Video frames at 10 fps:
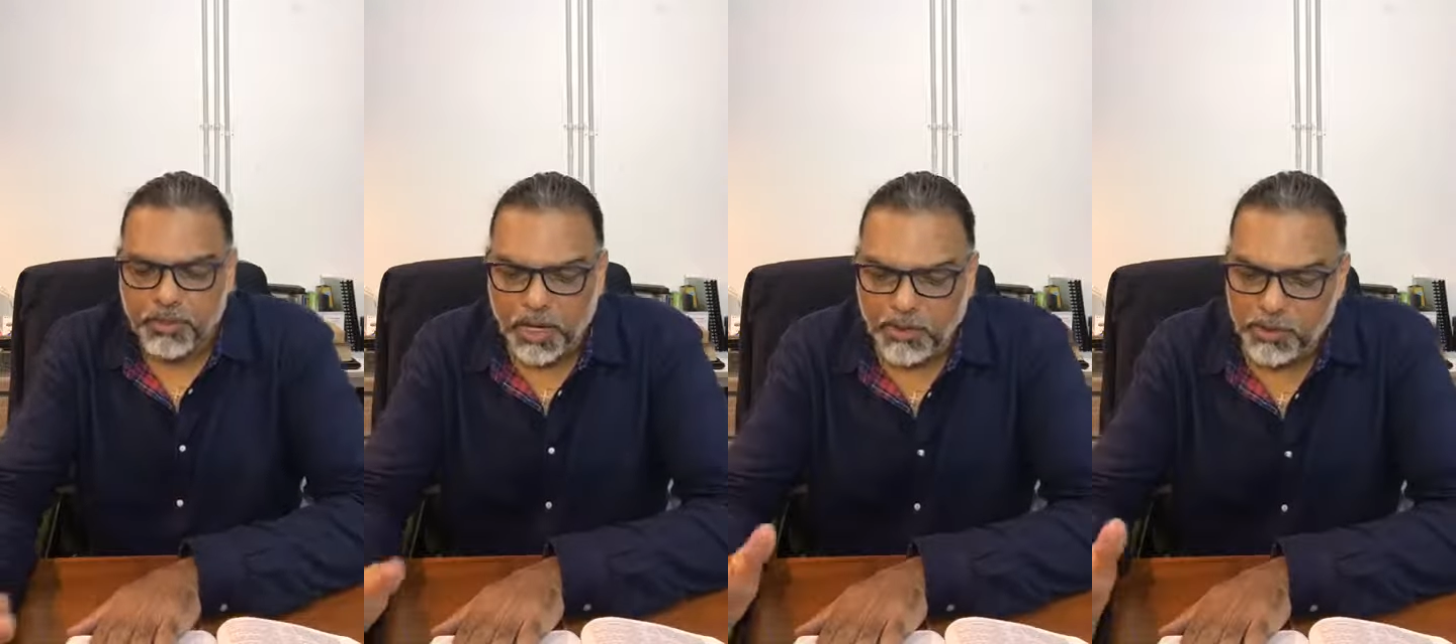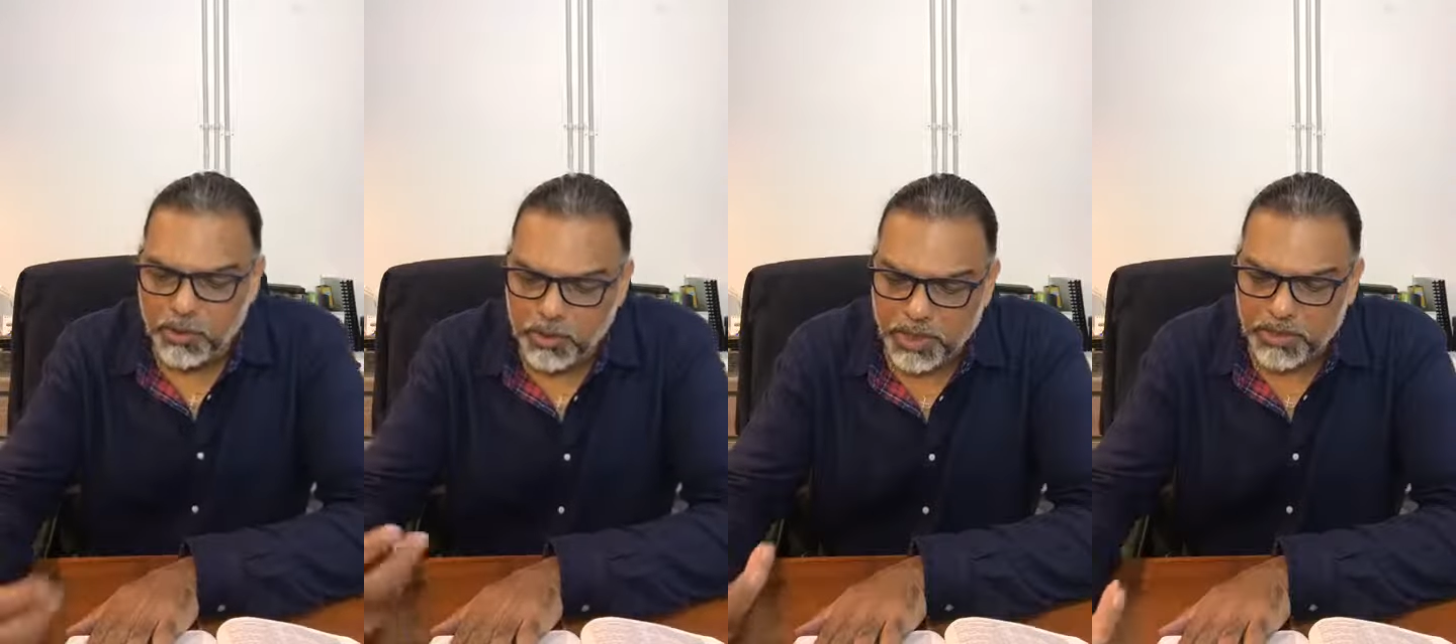And when you
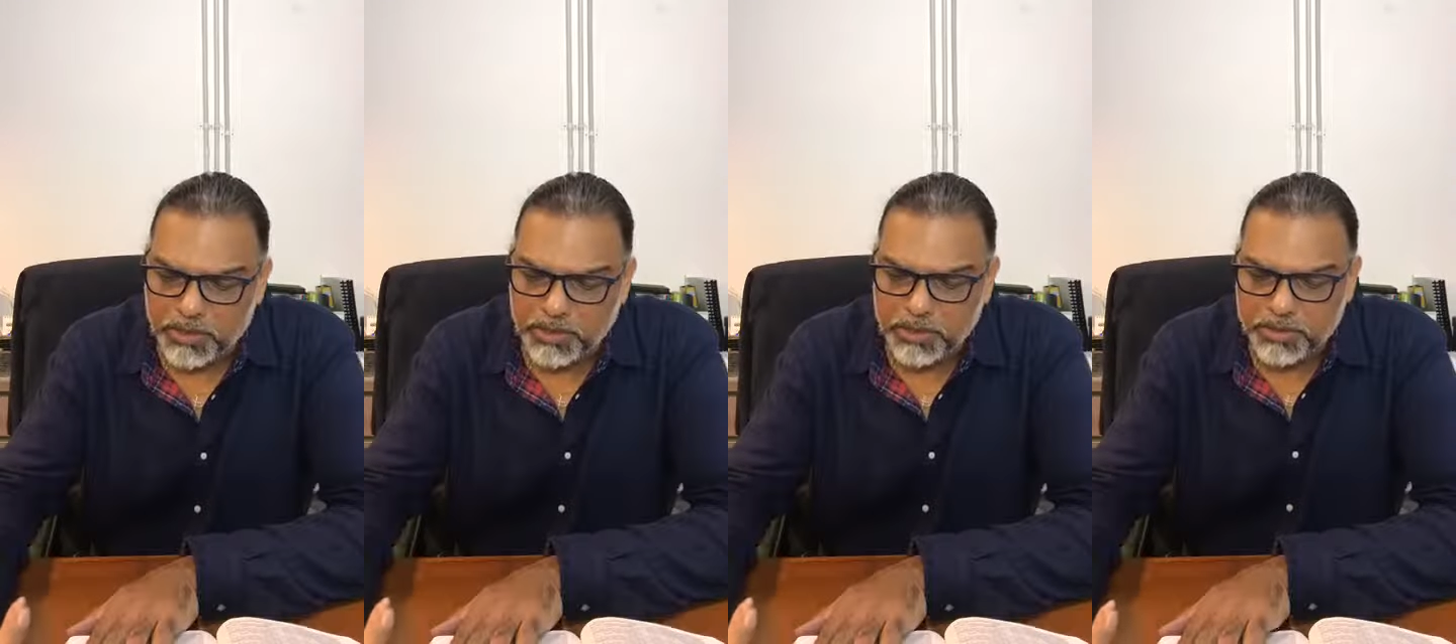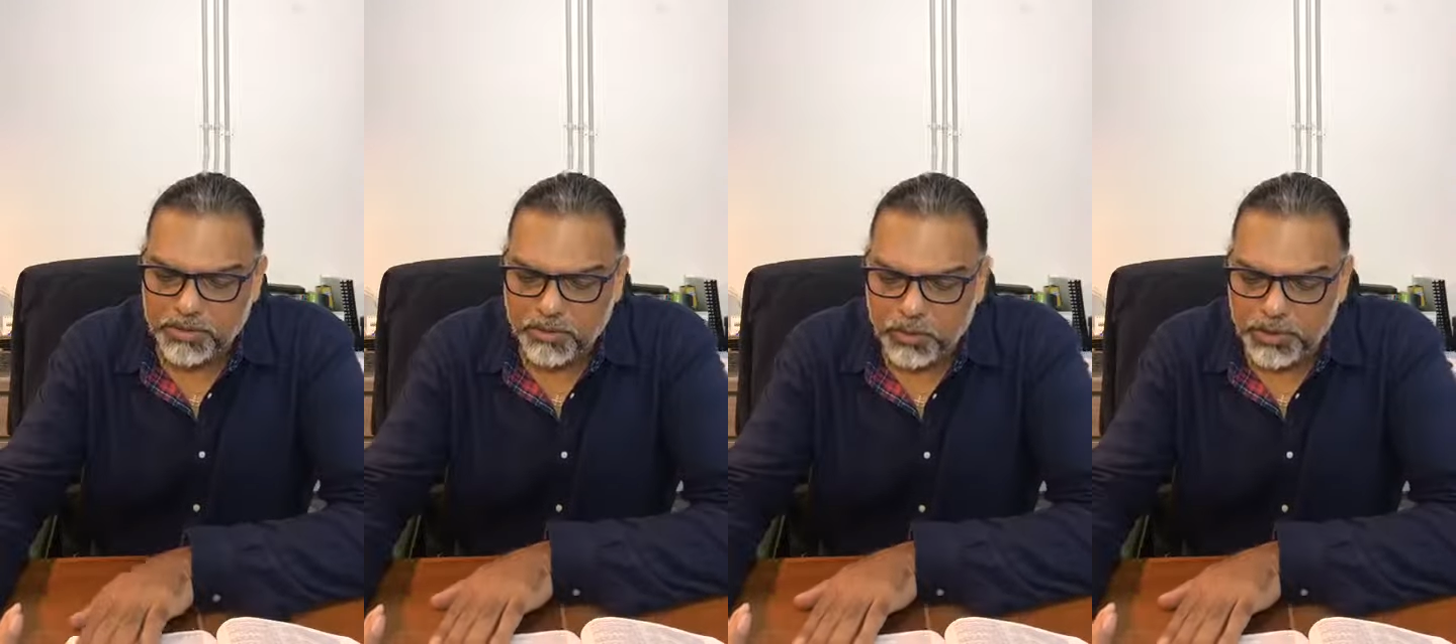look at
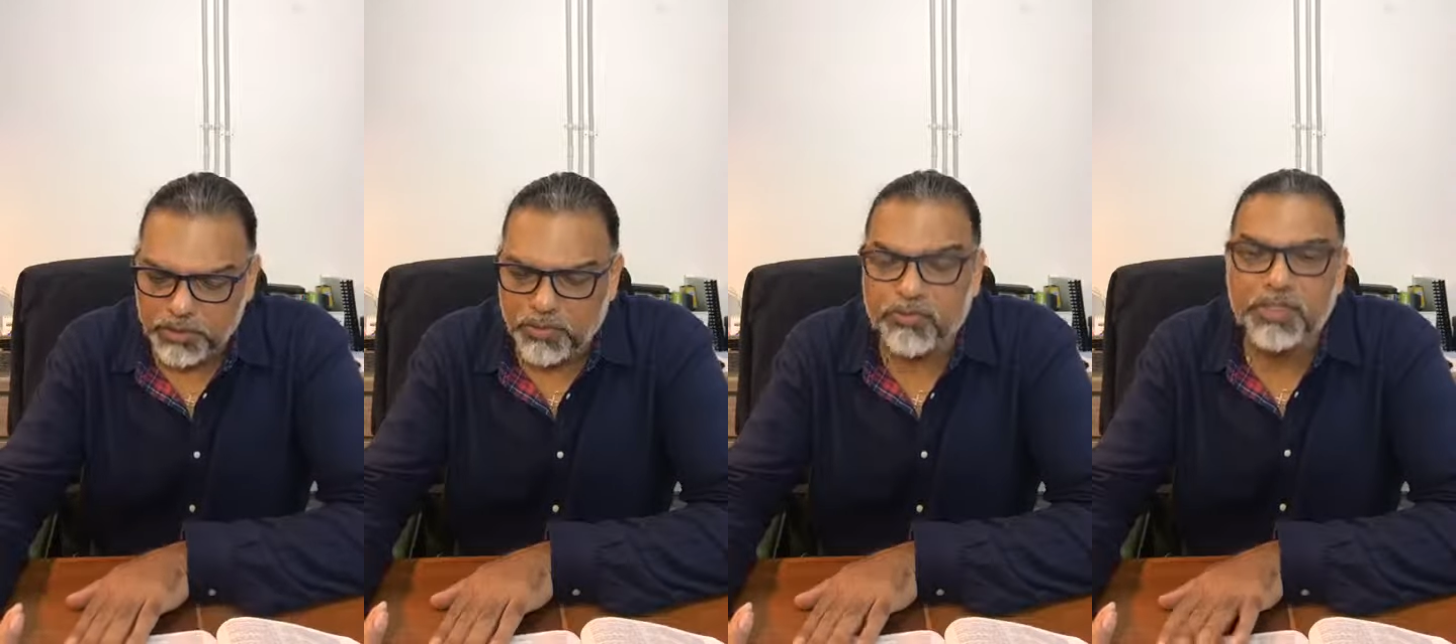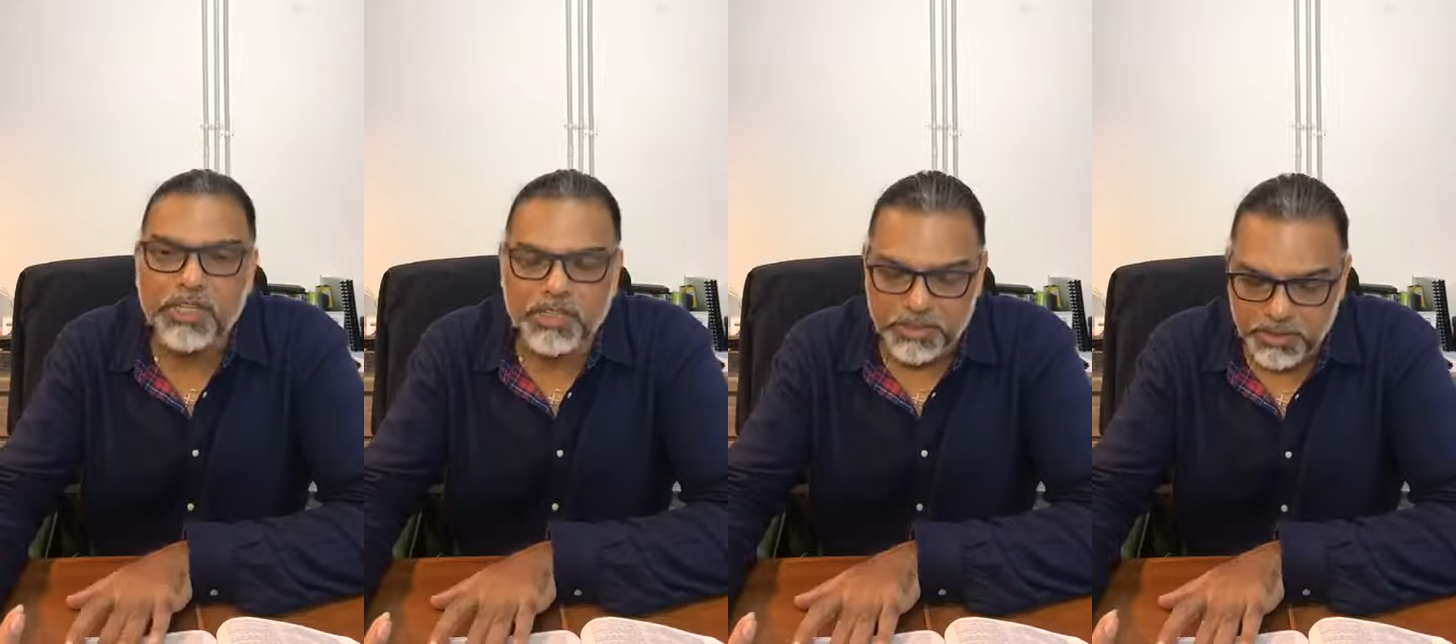verse
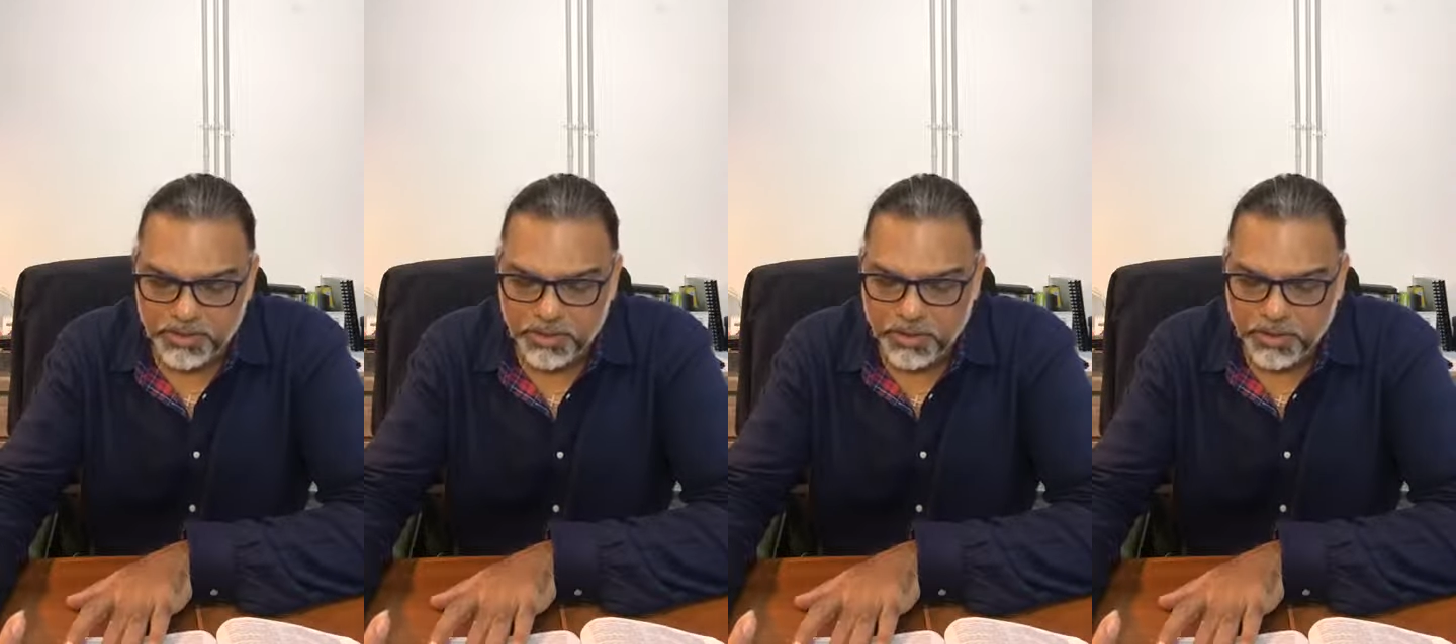15